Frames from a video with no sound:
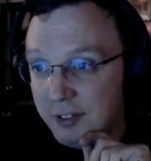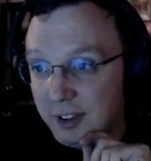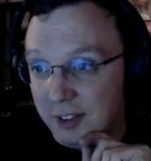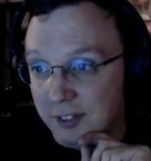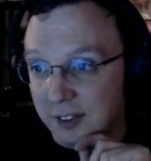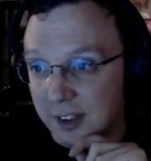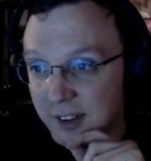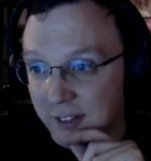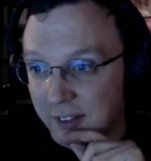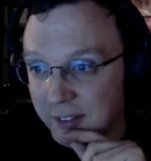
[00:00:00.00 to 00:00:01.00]
I
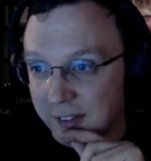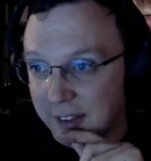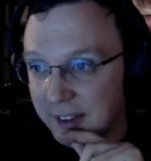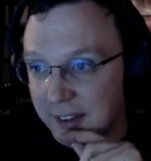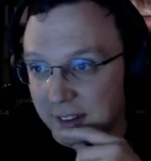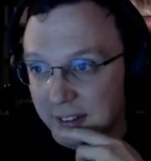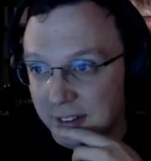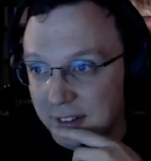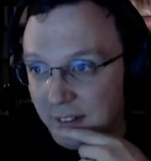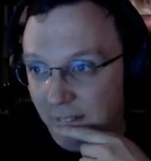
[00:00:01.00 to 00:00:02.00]
don't know what that is.